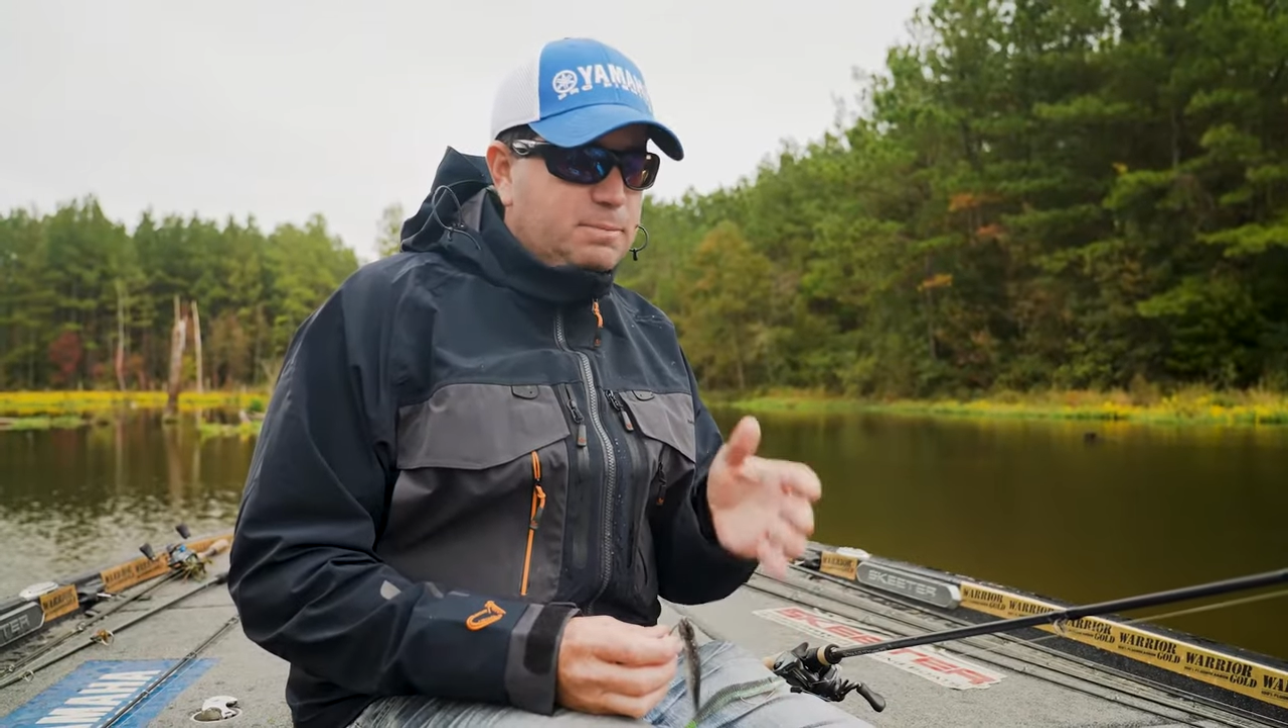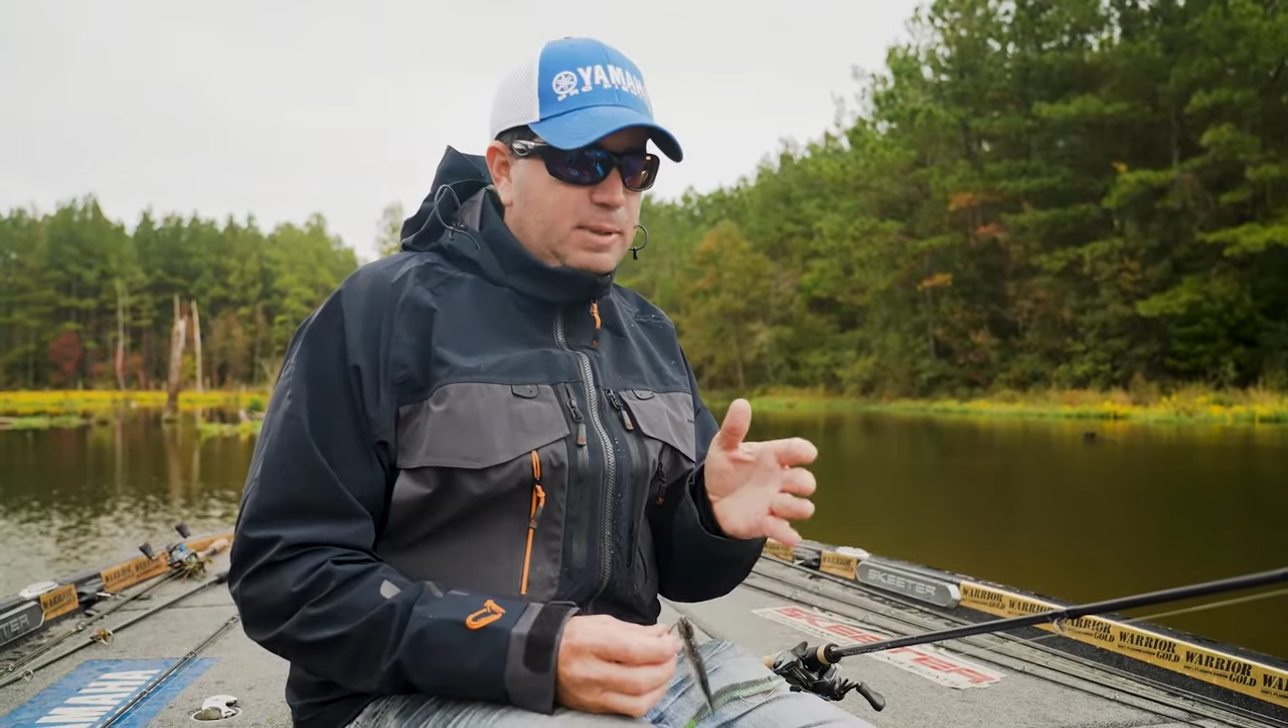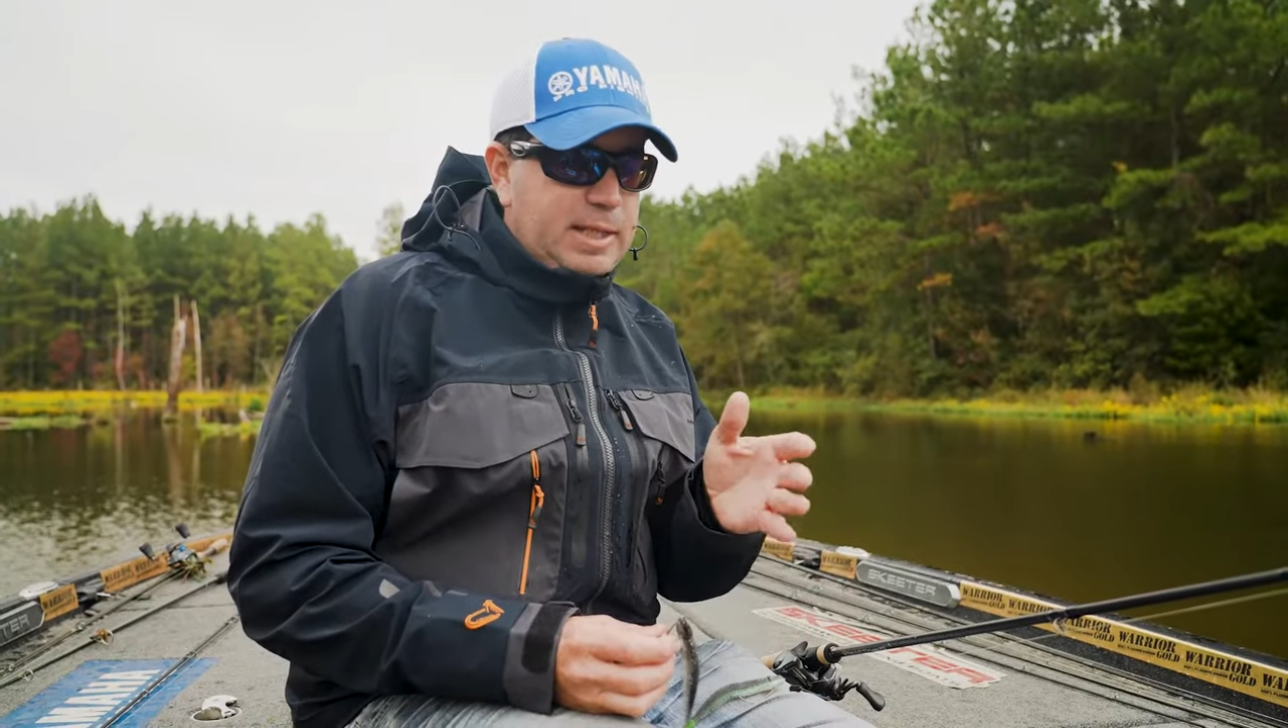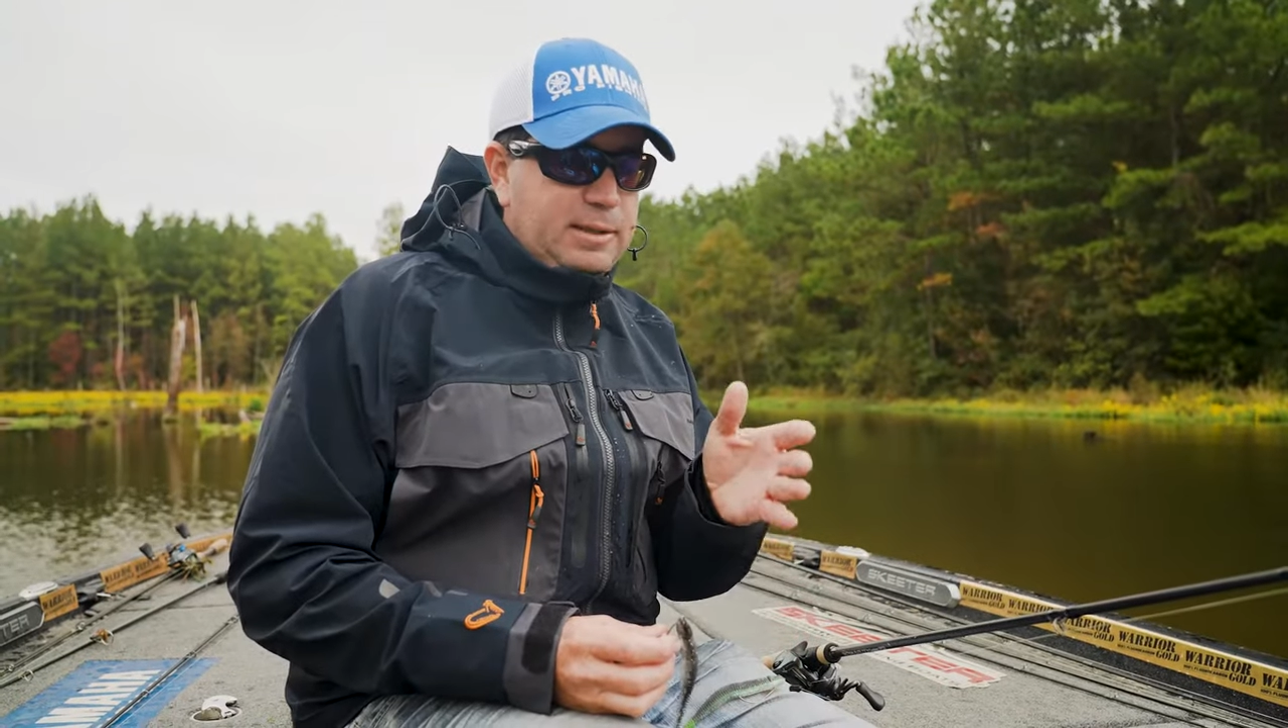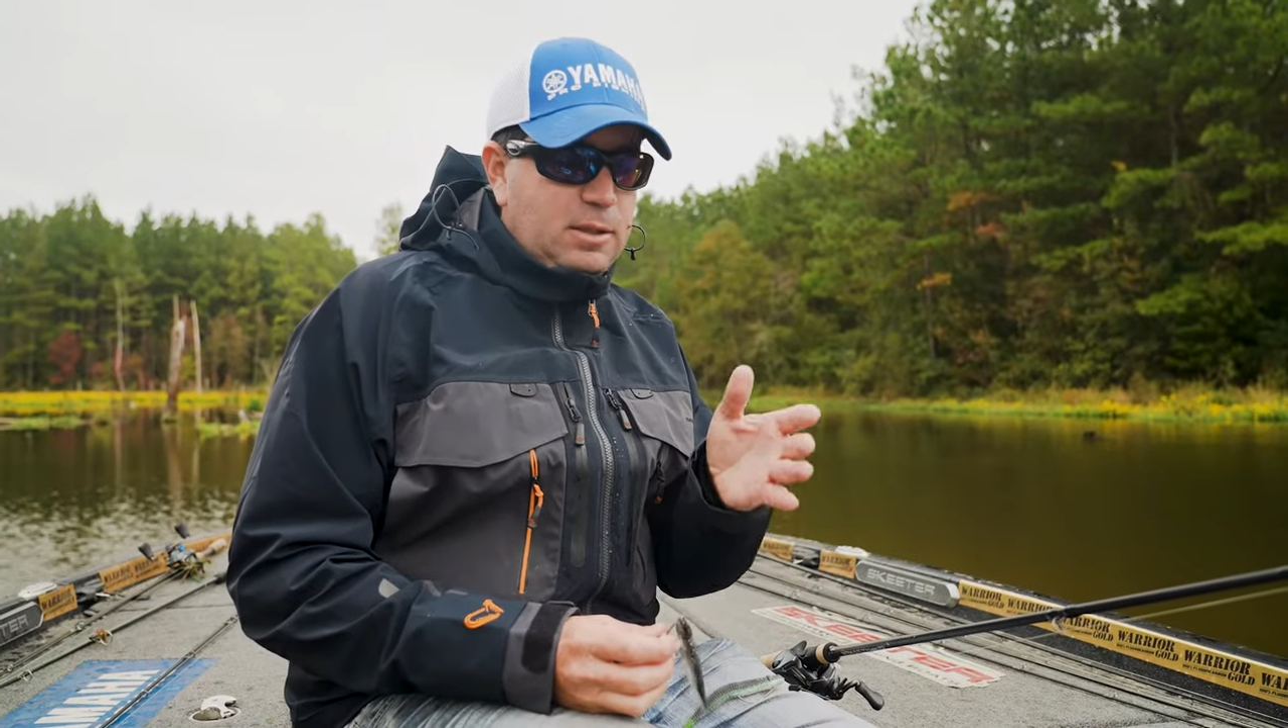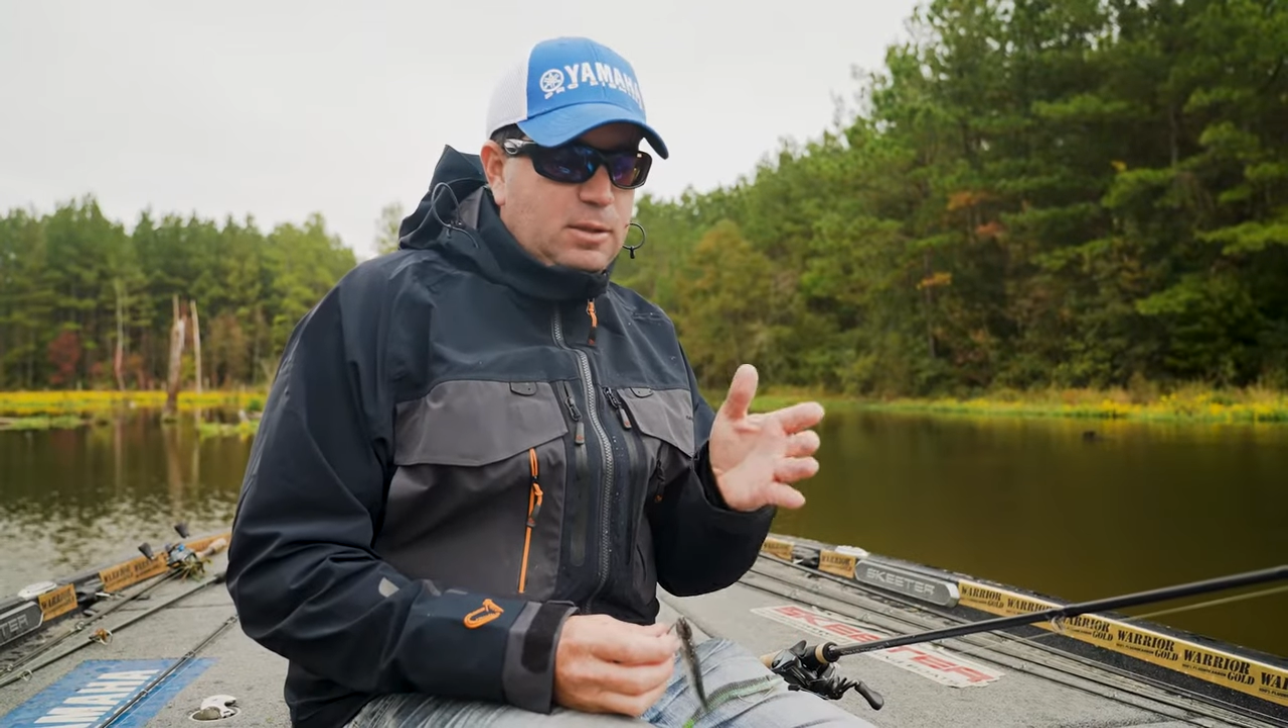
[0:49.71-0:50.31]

be it